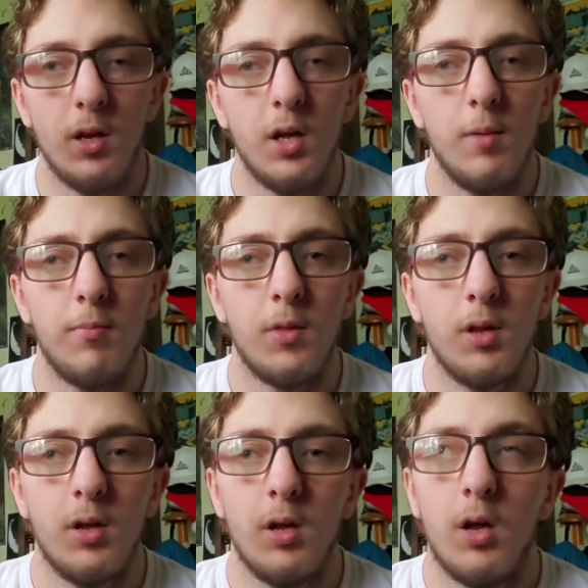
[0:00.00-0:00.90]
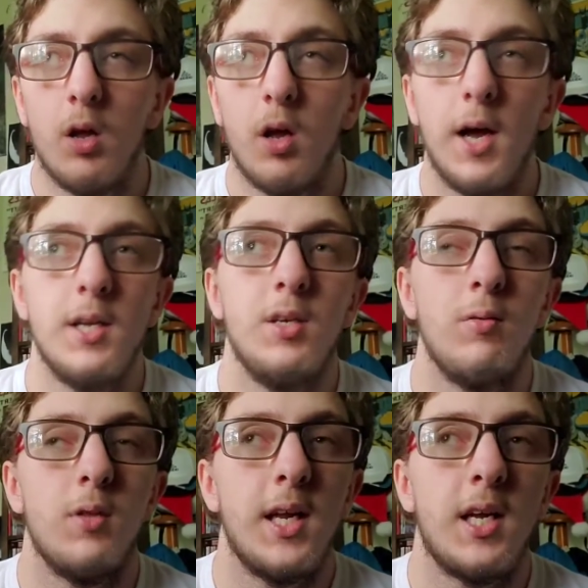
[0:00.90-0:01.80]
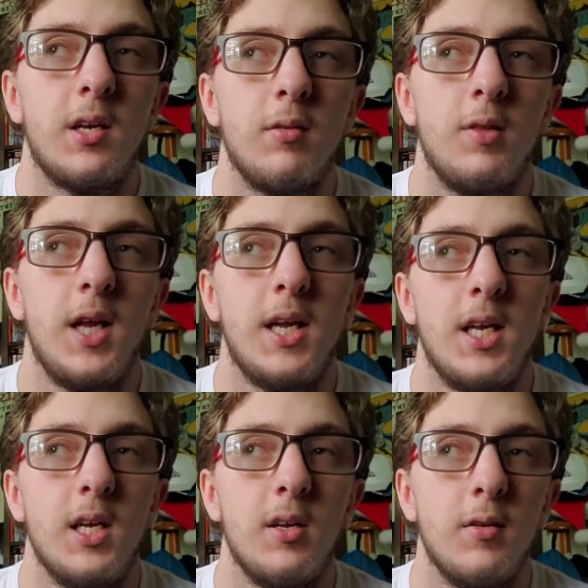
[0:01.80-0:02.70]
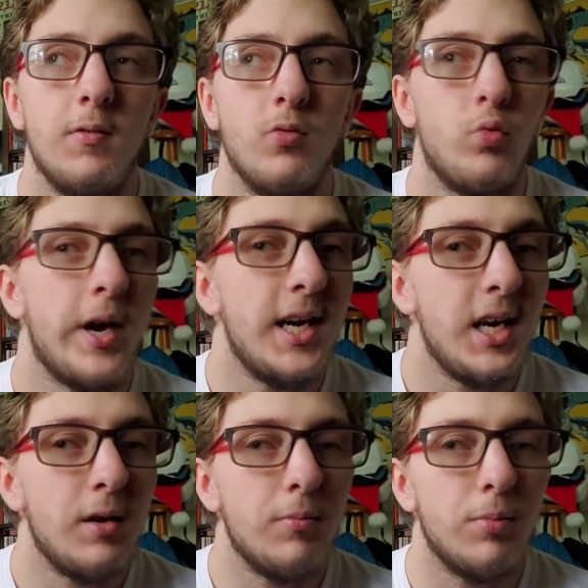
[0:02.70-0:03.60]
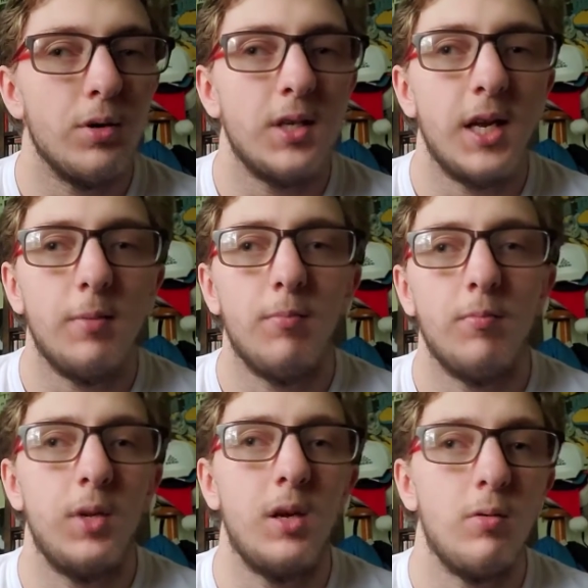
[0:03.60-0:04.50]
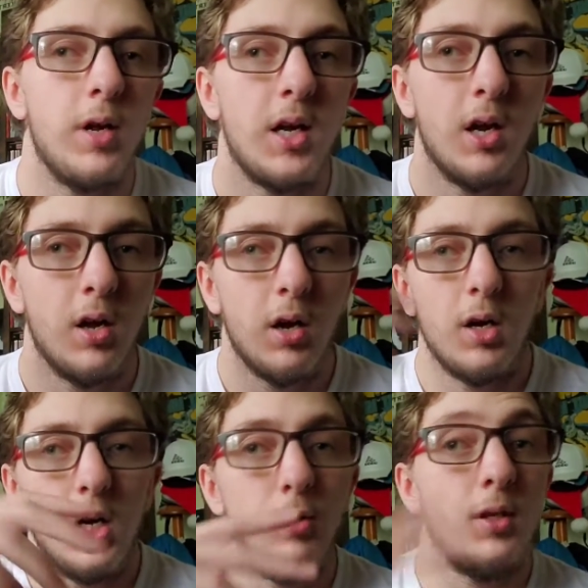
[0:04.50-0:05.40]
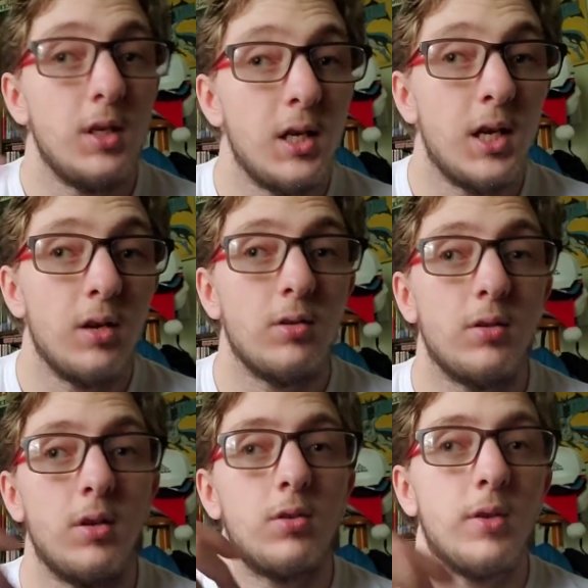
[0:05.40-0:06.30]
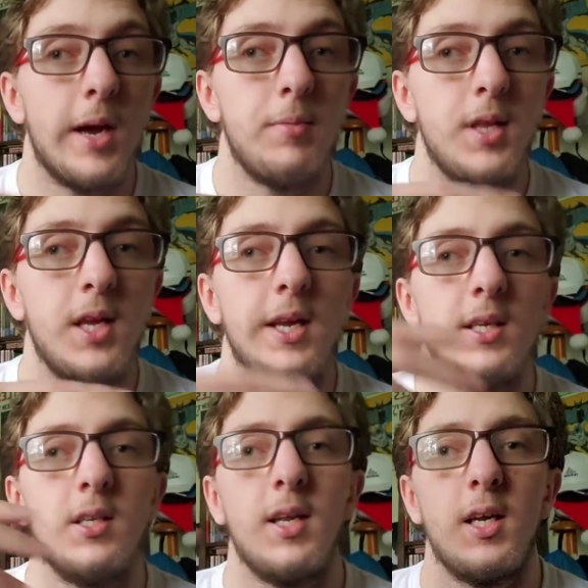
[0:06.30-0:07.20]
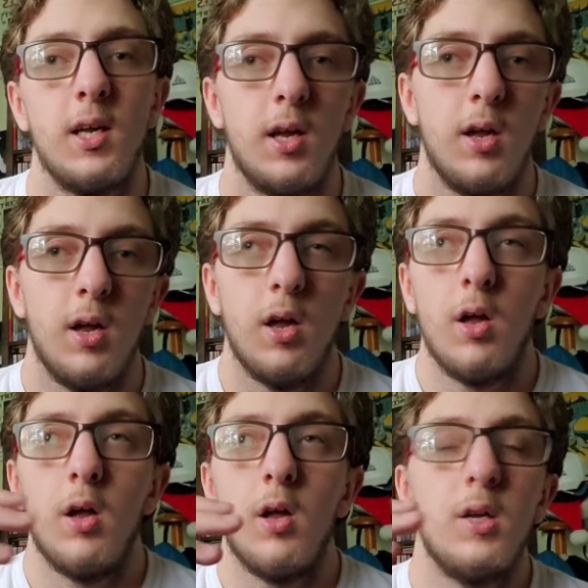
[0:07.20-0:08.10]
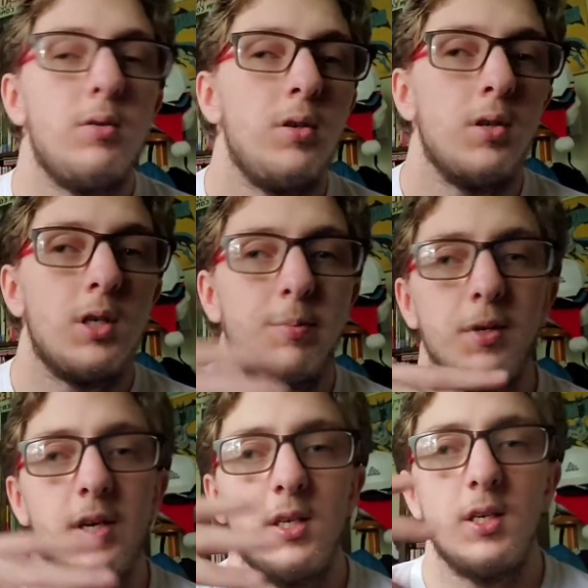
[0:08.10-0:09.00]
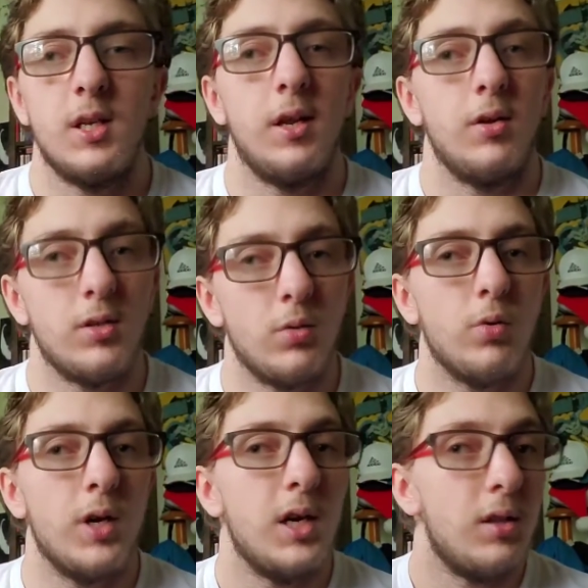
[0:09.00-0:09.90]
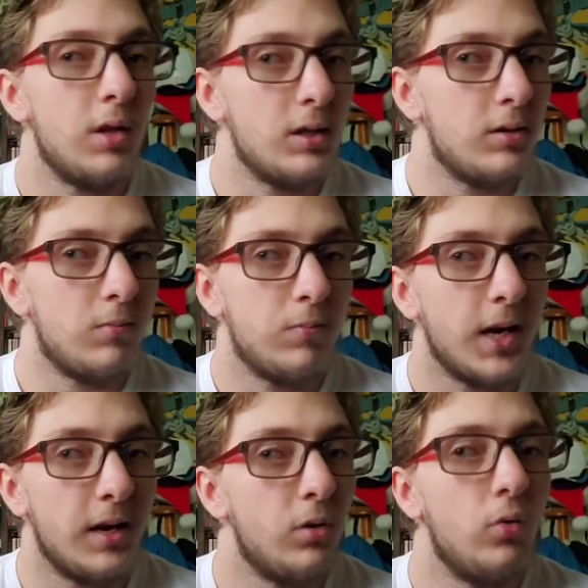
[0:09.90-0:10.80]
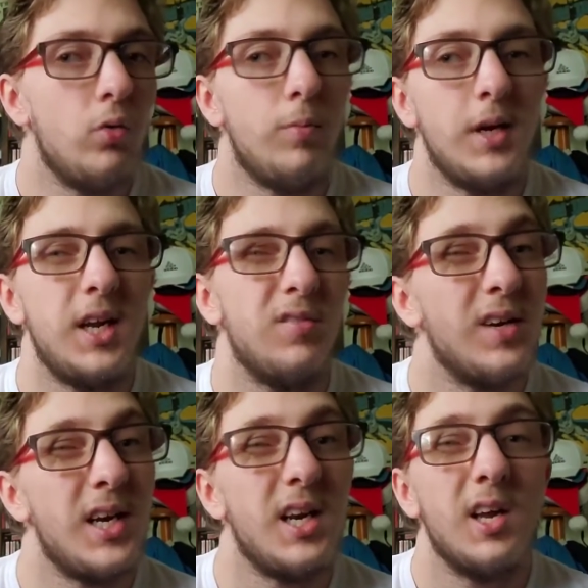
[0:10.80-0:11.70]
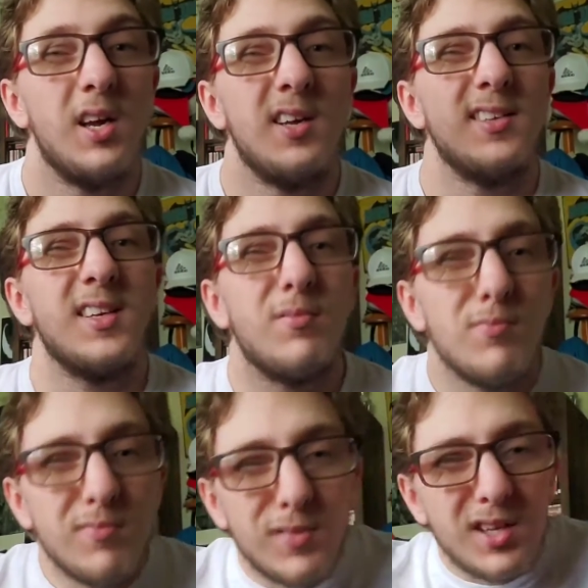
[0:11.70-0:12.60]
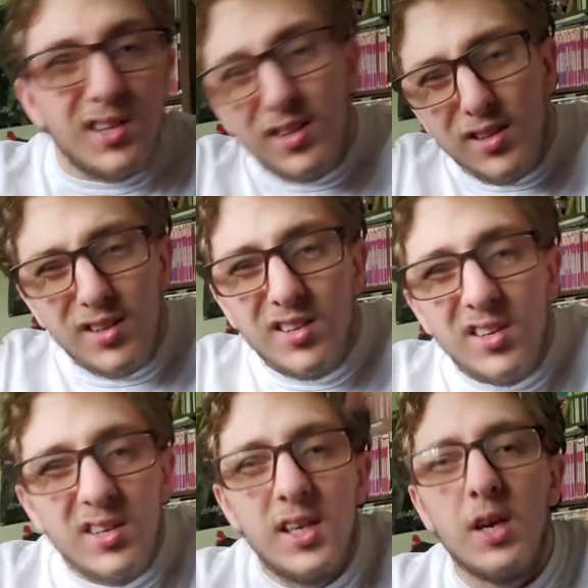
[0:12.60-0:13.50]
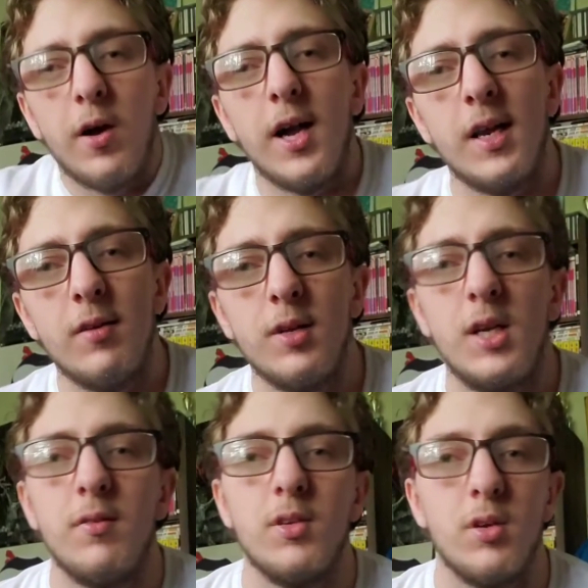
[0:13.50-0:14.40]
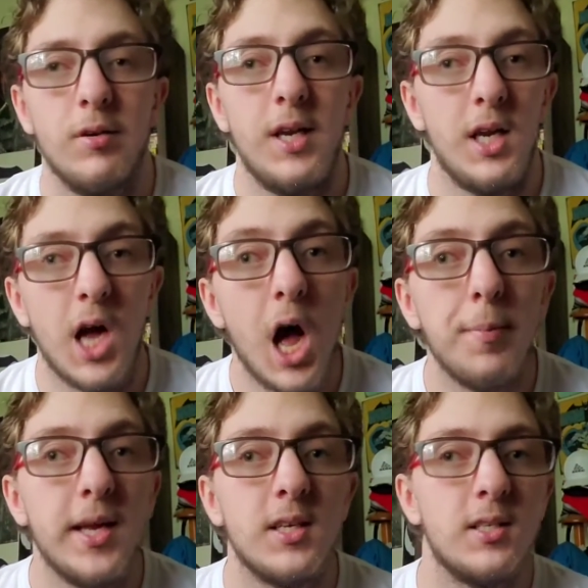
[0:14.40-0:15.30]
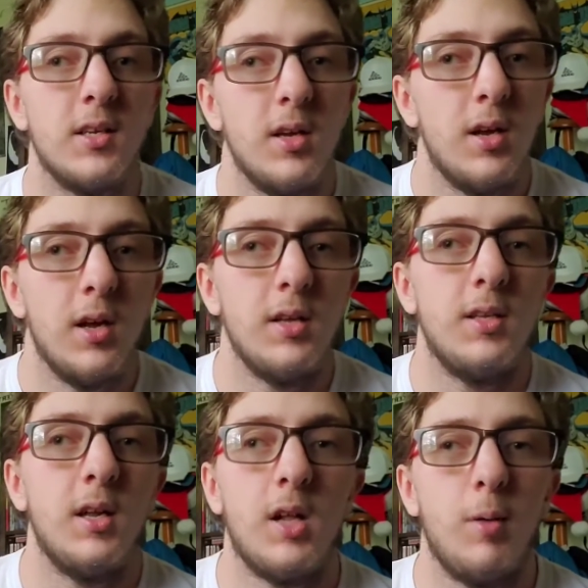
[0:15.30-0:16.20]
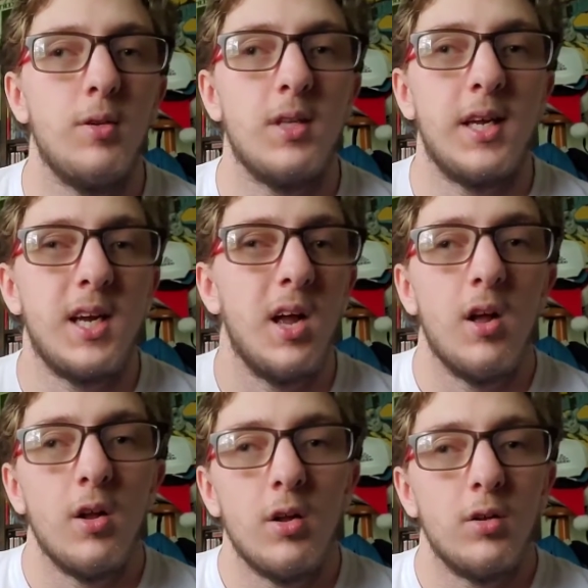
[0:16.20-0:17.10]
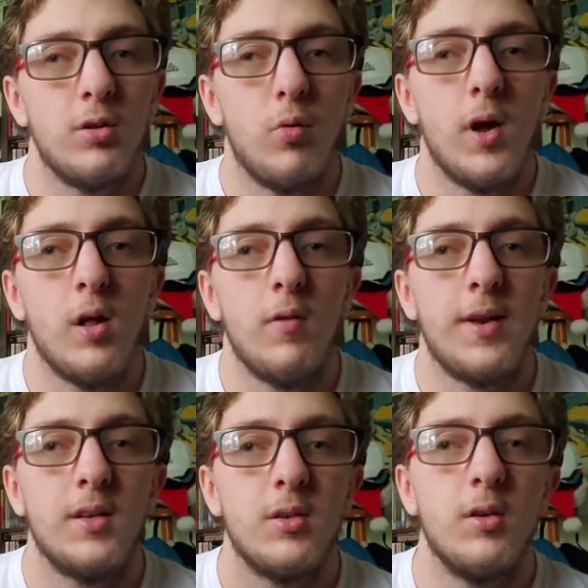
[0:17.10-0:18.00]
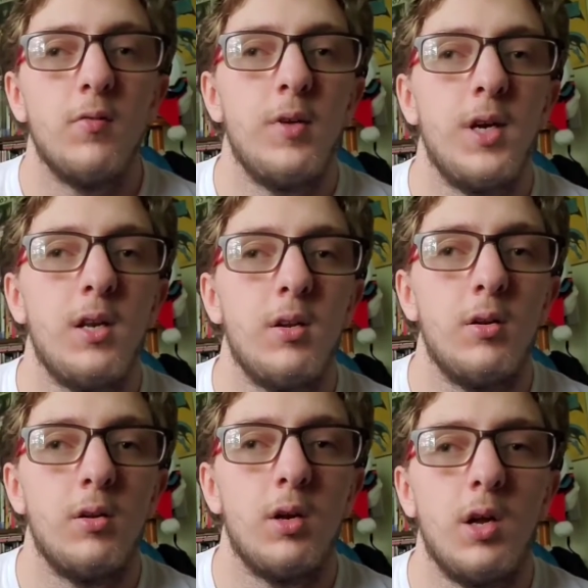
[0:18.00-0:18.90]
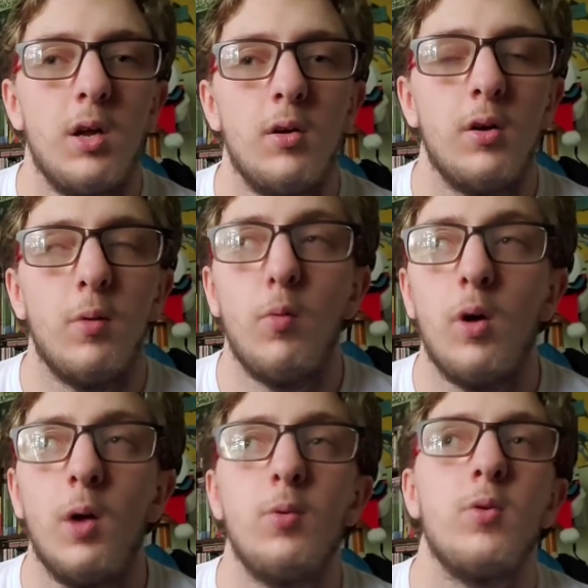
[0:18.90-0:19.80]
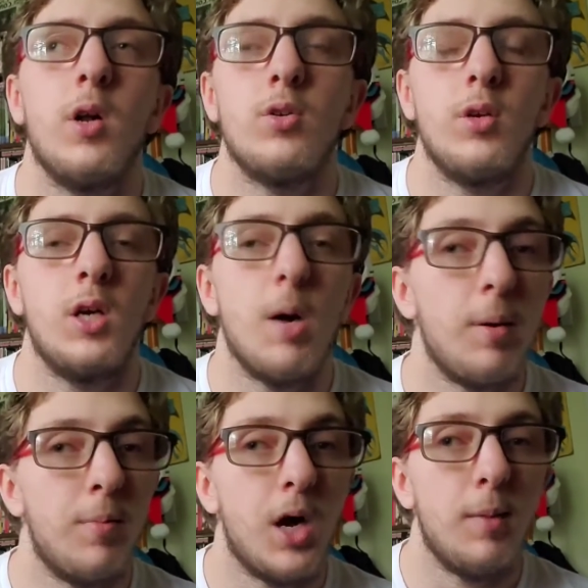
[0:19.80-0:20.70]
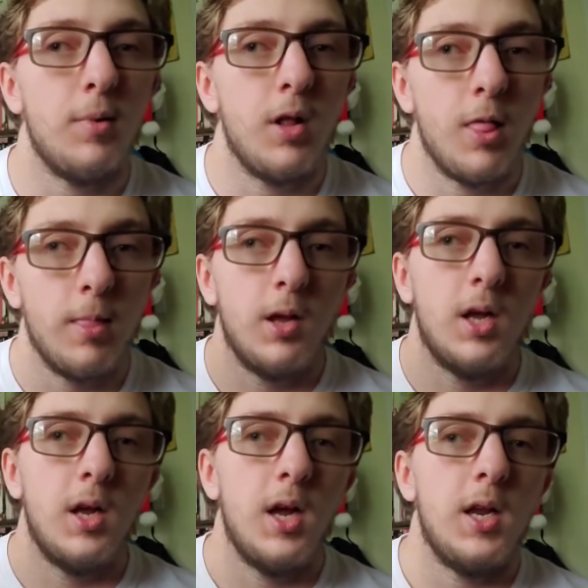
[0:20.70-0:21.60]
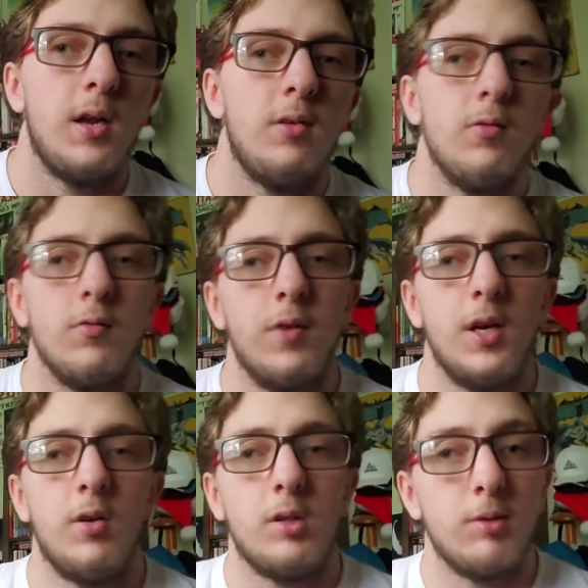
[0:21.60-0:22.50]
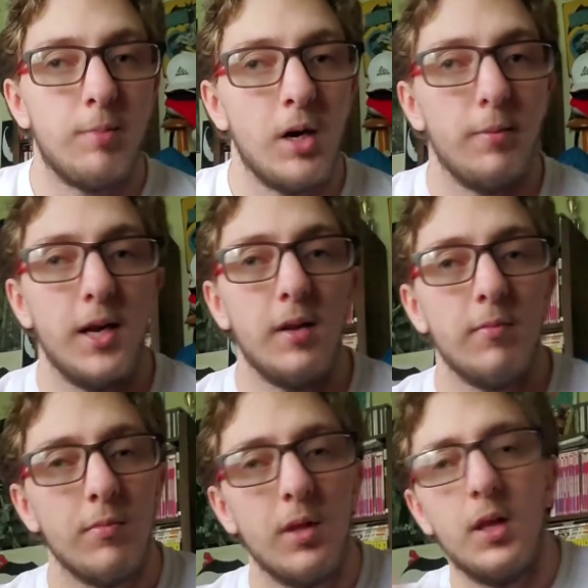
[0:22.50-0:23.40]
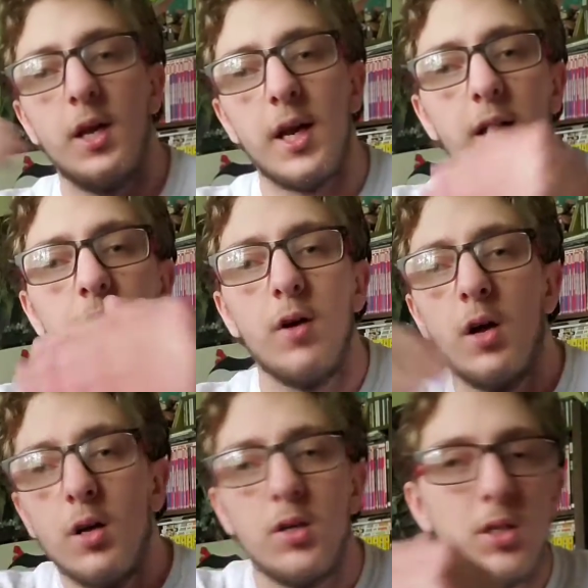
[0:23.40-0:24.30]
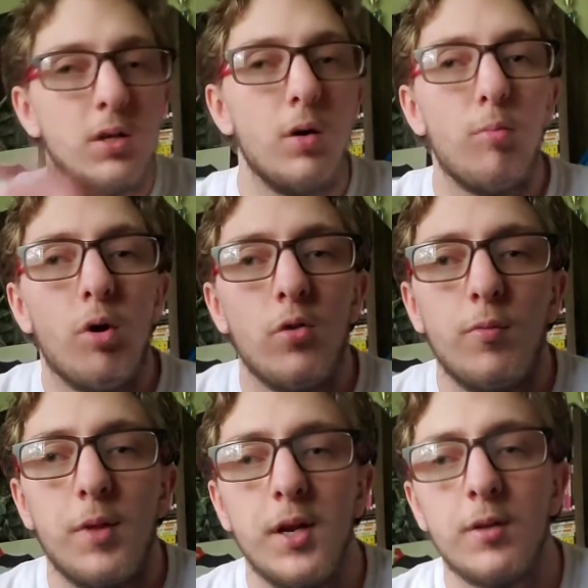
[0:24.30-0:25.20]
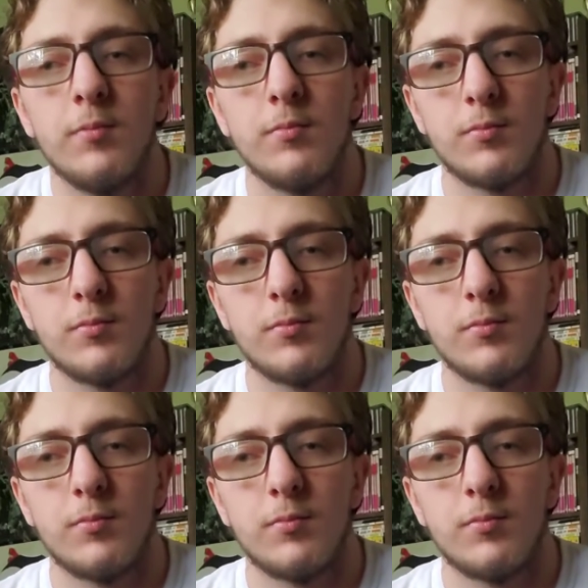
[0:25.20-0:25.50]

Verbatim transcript: Um, I do like the idea of writing per se, you know, like using details to describe things and like using your experiences to tell a story. That's kind of cool, but again, reading, it's like, uh, you know, I didn't really even start reading comics until I was like 12 and I started reading, uh, I was watching Comic Pop and I read Ultimate Spider Man. Then I kind of snowballed from there.